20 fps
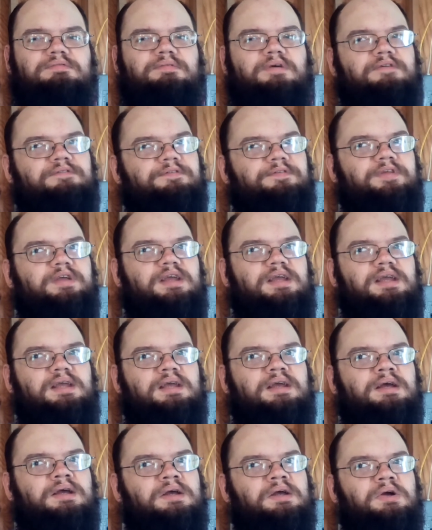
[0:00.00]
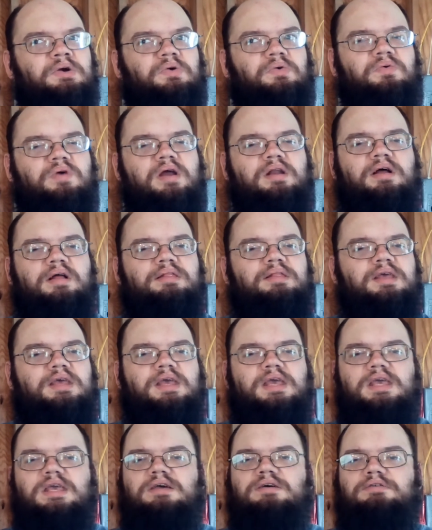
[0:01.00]
roughly right on the
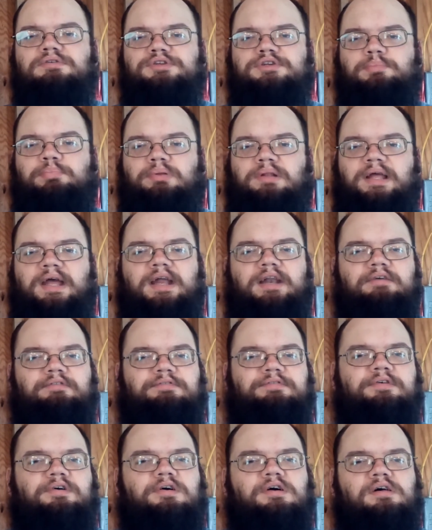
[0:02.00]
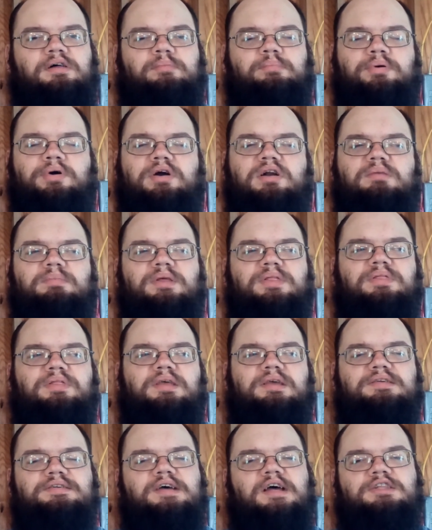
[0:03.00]
heels of Planetfall, and part of me
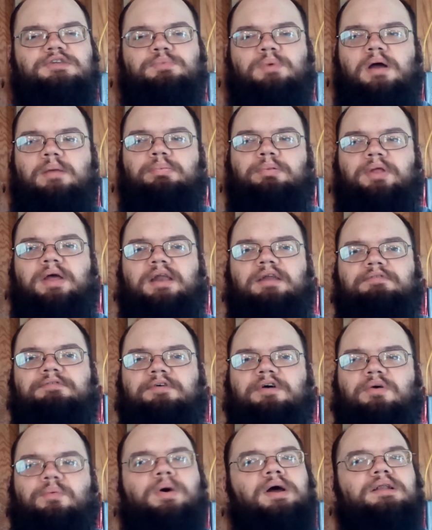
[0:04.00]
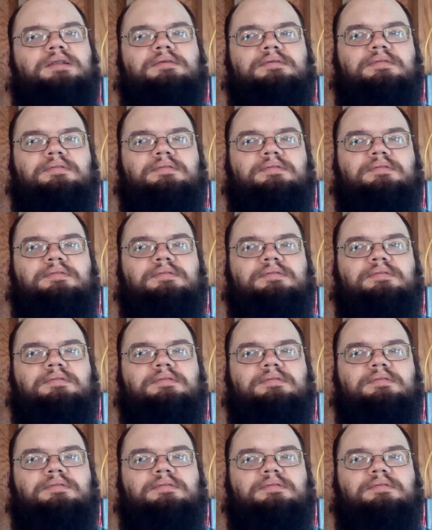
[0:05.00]
thinks that's why Planetfall went